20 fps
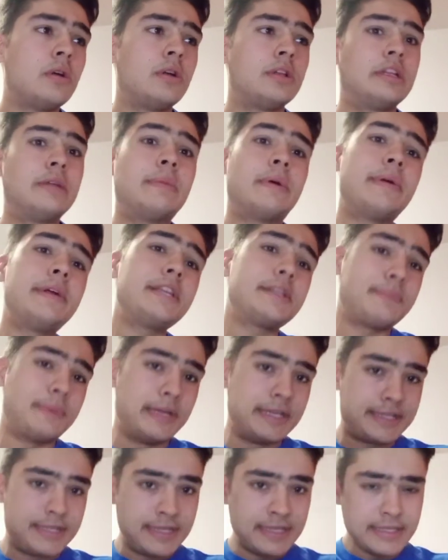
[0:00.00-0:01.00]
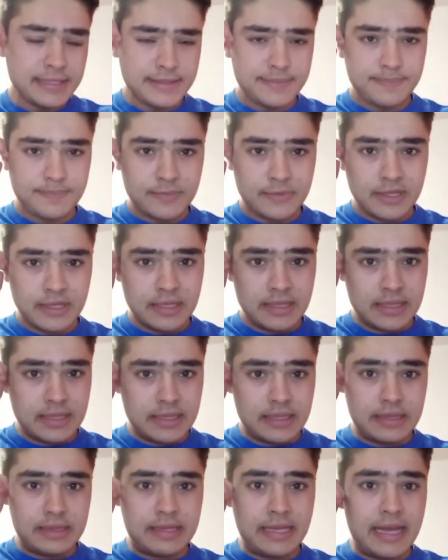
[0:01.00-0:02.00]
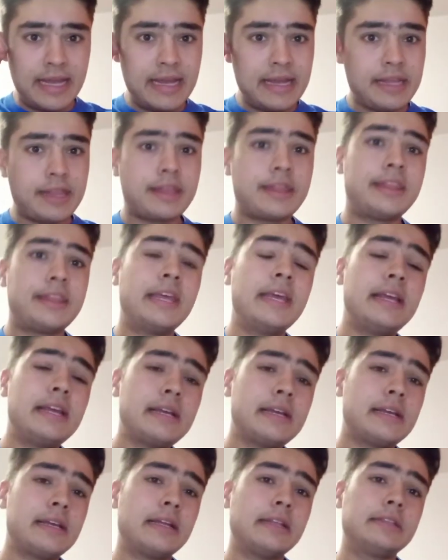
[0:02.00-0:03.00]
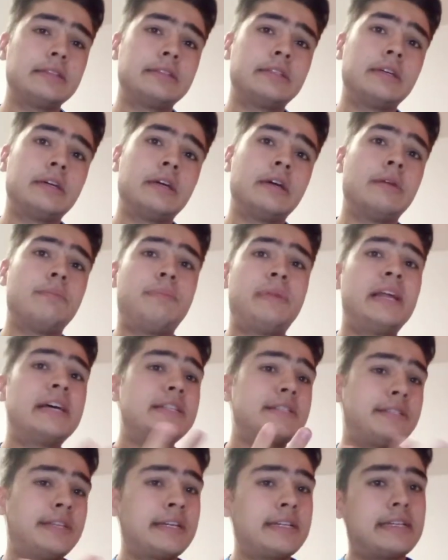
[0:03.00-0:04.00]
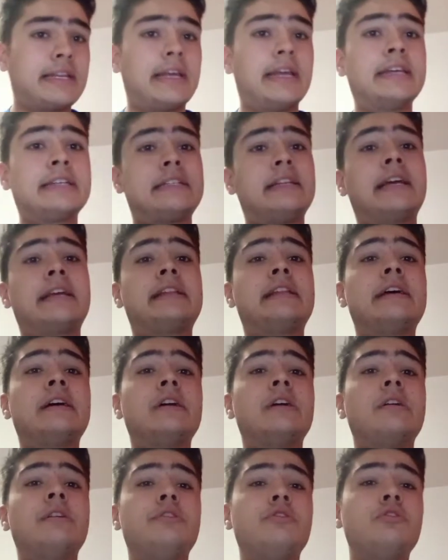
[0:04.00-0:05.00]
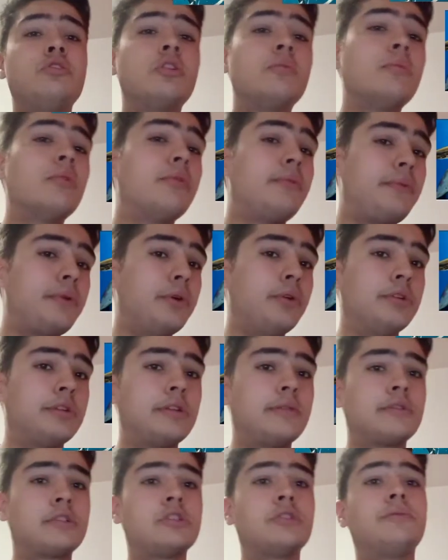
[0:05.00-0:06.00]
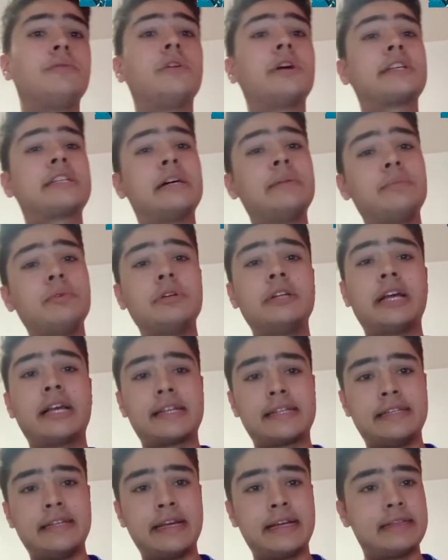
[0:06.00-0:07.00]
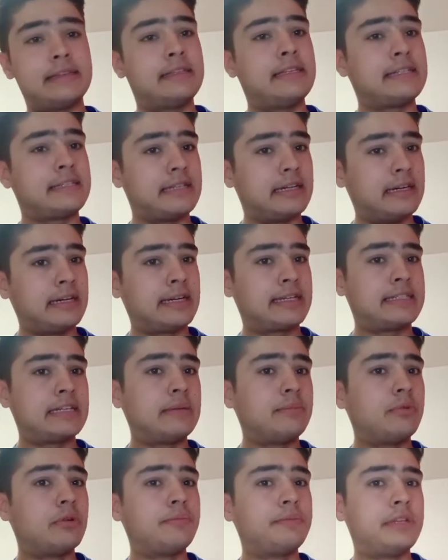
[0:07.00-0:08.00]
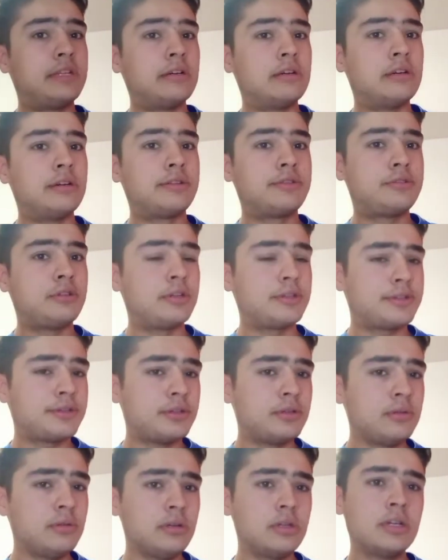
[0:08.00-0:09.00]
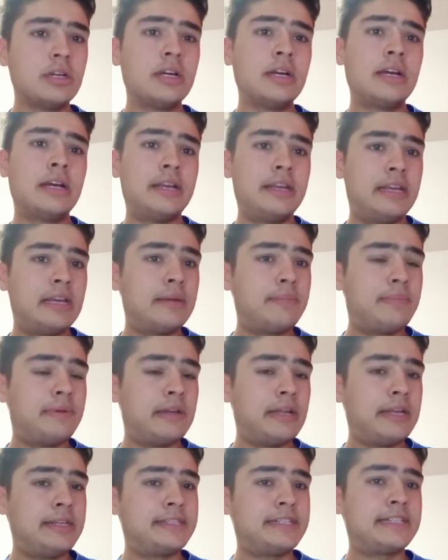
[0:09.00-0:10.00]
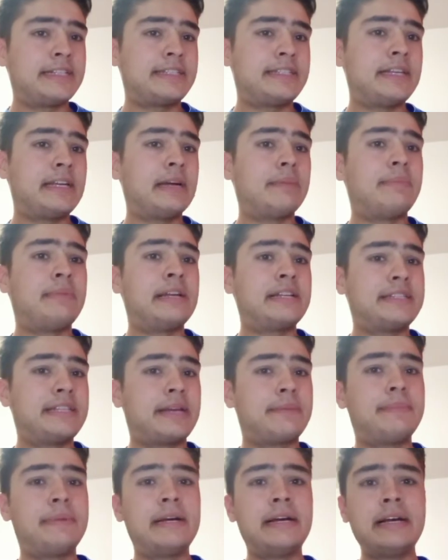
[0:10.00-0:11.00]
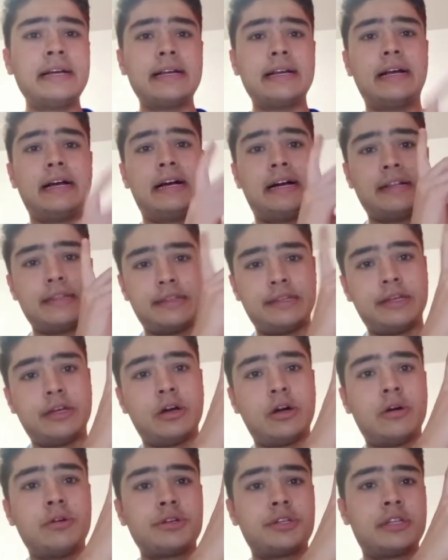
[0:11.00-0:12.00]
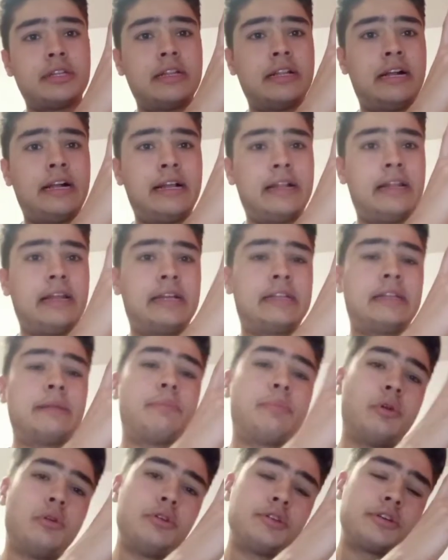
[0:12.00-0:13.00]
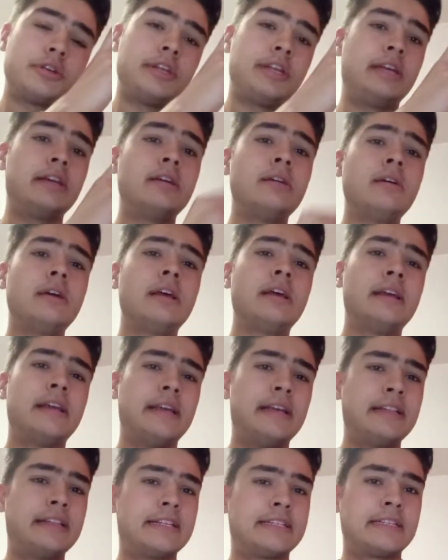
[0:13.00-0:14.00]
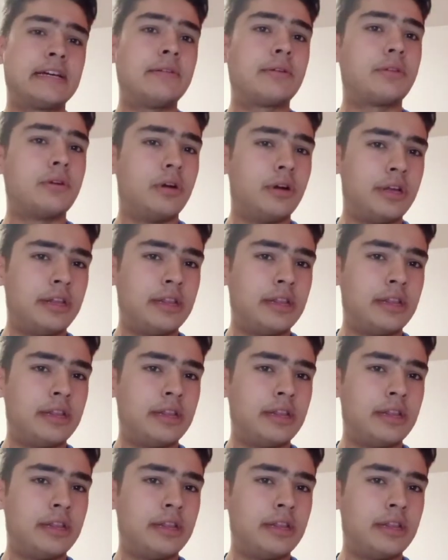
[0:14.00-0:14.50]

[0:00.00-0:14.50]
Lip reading: the marine species, they think the plastic is like the normal food. So, for example, let's take this example of the turtle here ingesting a plastic bag, and like the pollution here in the South